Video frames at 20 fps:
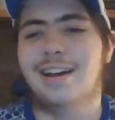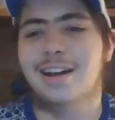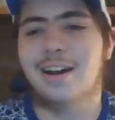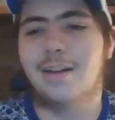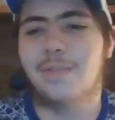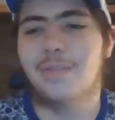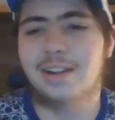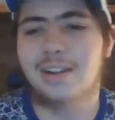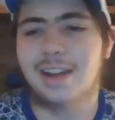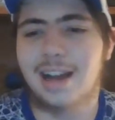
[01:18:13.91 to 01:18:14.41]

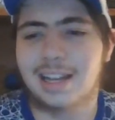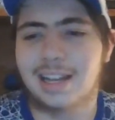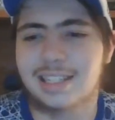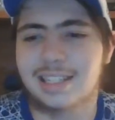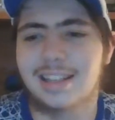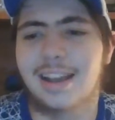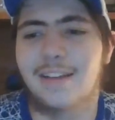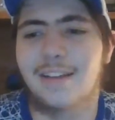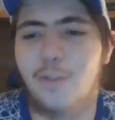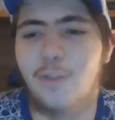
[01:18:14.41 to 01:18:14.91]
of the last
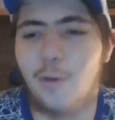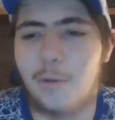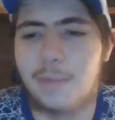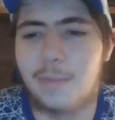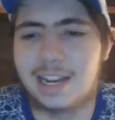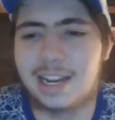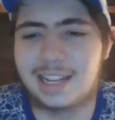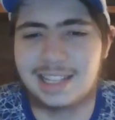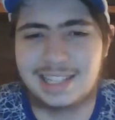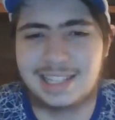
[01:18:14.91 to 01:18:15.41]
like 4
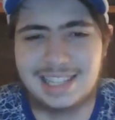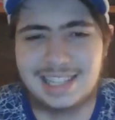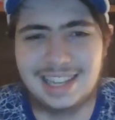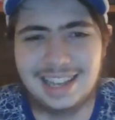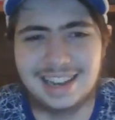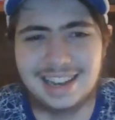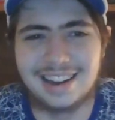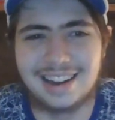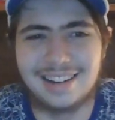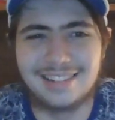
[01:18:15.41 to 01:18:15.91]
minutes.
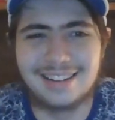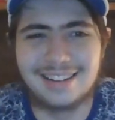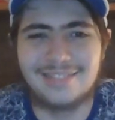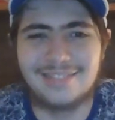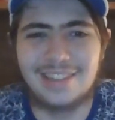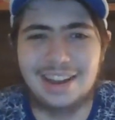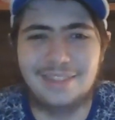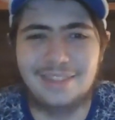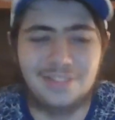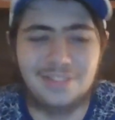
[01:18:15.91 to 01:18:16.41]
You know what I
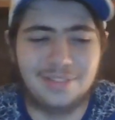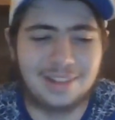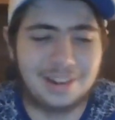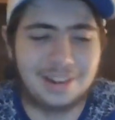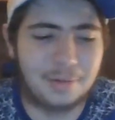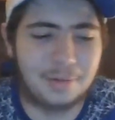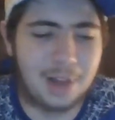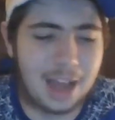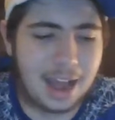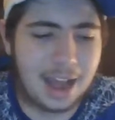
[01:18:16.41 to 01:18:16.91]
mean? For me,
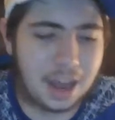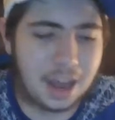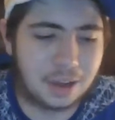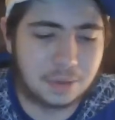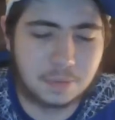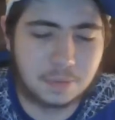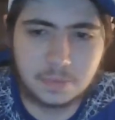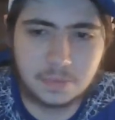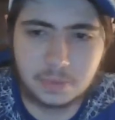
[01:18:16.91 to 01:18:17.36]
wow.